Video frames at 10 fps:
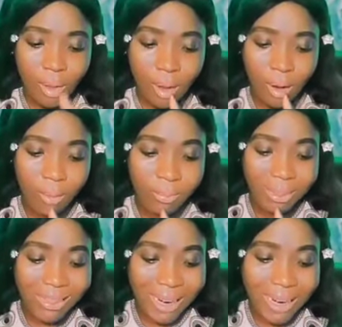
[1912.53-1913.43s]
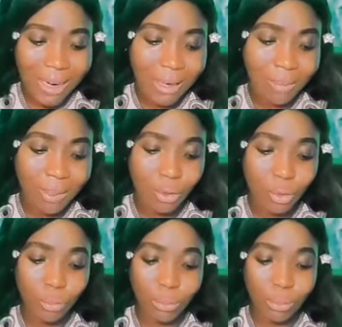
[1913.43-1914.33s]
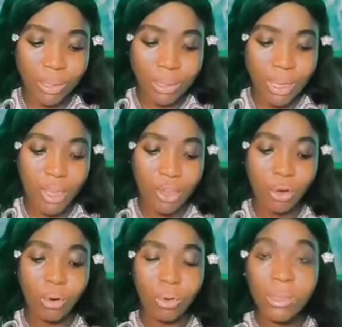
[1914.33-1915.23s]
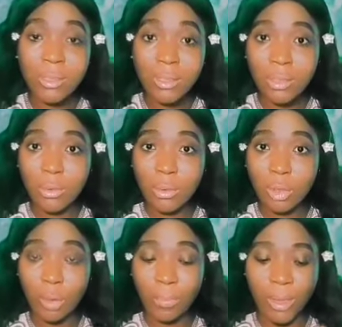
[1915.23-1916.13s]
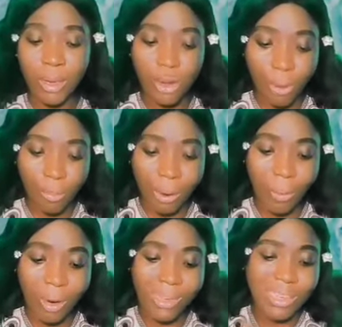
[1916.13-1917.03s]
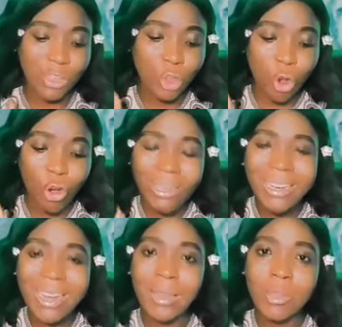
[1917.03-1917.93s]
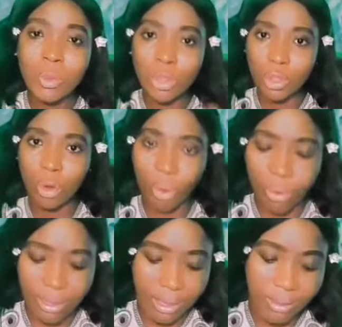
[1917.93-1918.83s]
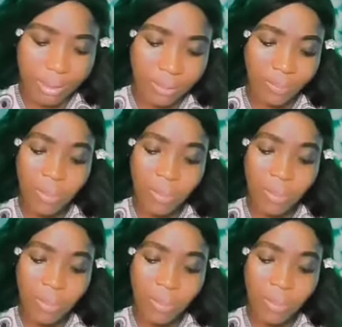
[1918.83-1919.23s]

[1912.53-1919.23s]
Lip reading: The 9 elements to put in your sales copy. Number 1 is connect with your audience.